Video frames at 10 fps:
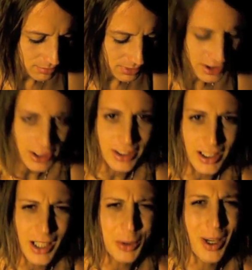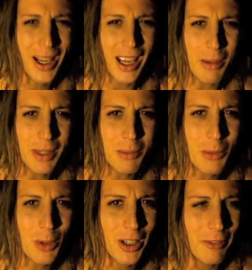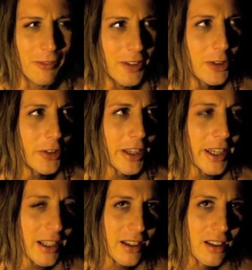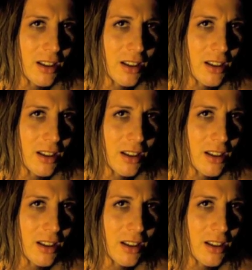It's just not who I am anymore, and it feels like